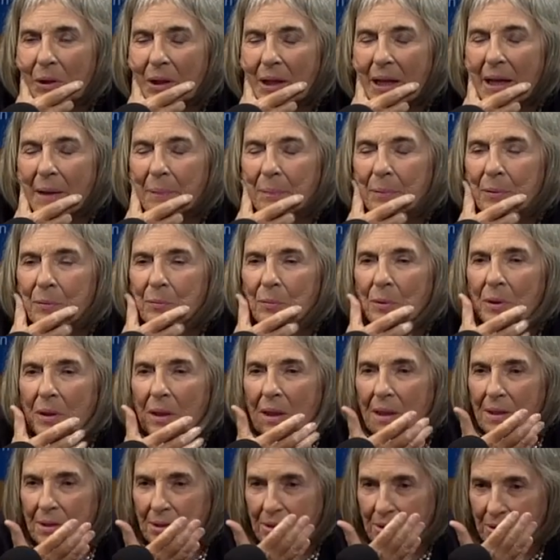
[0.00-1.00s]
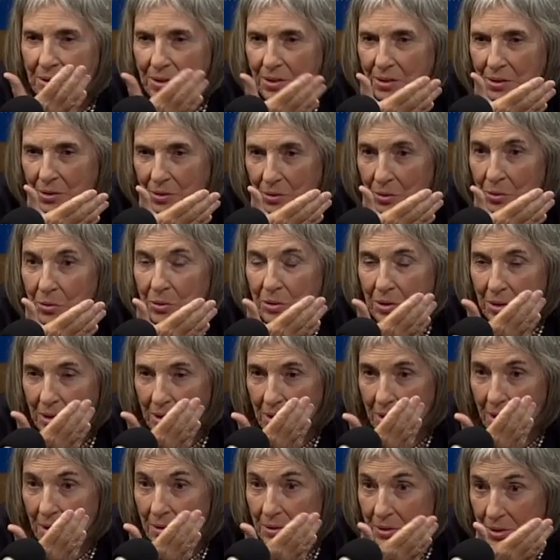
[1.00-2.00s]
what happened when I thought
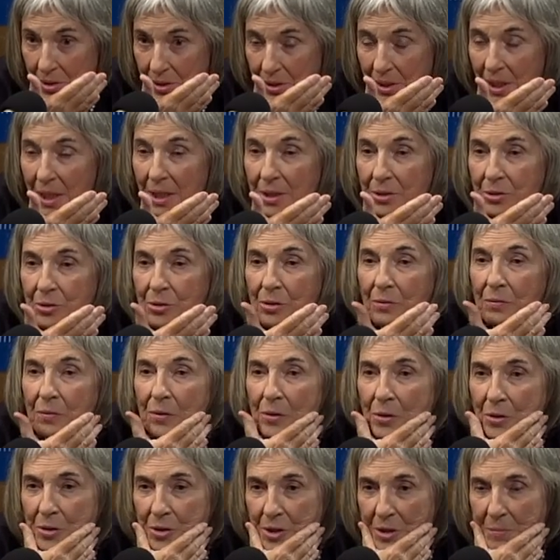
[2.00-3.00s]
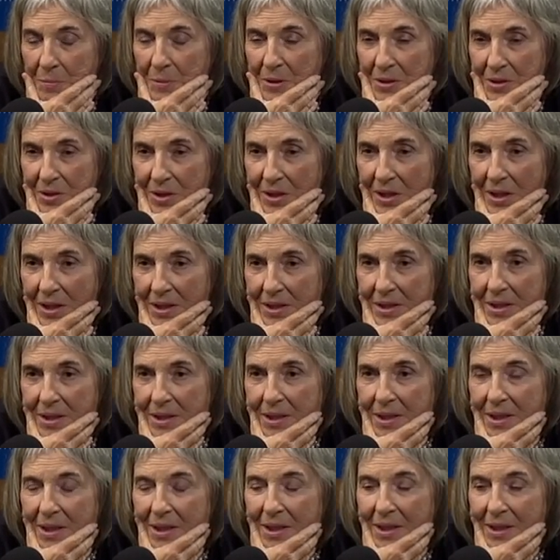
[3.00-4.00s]
I was in danger of losing my sight?
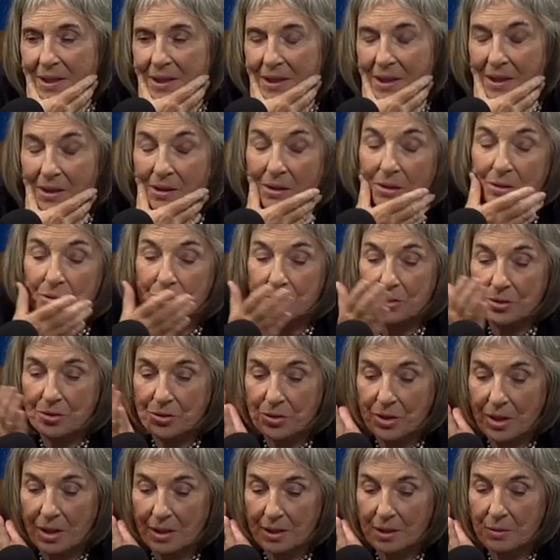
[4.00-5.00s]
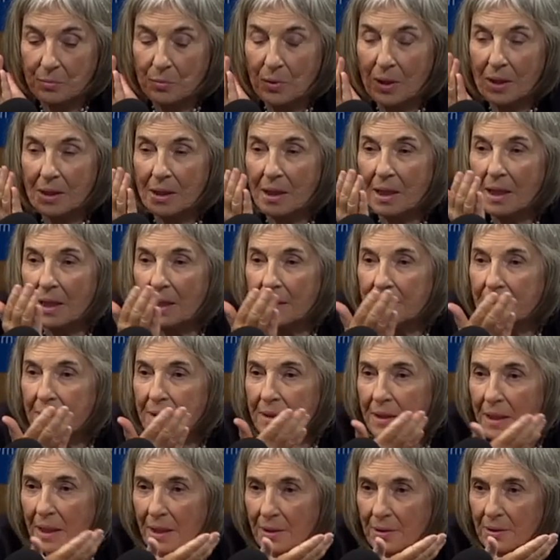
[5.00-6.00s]
I'd lost the sight in one eye and
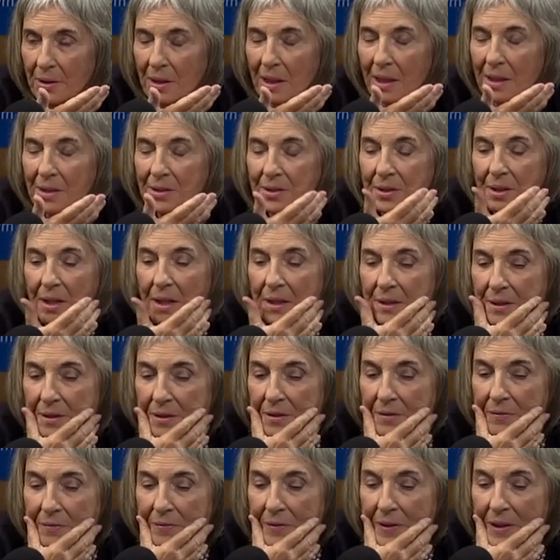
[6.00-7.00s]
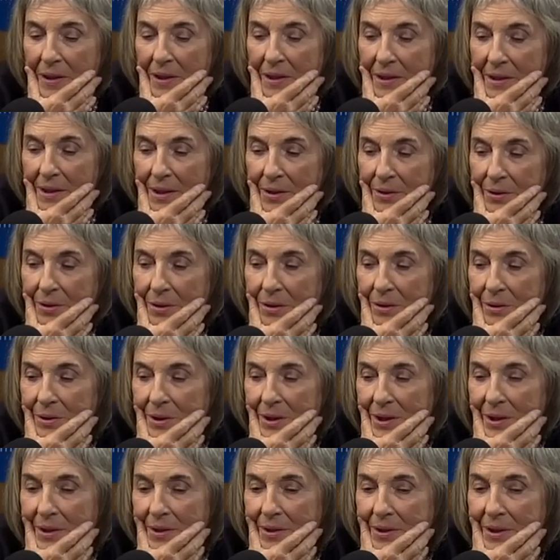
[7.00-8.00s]
then the other eye started to fail, and I thought, oh
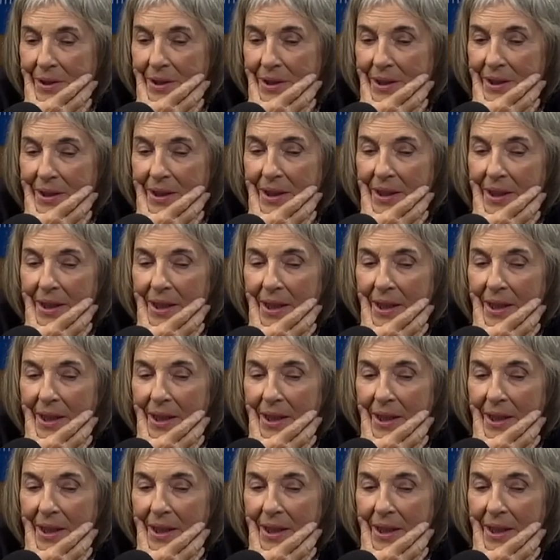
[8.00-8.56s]
dear, oh dear.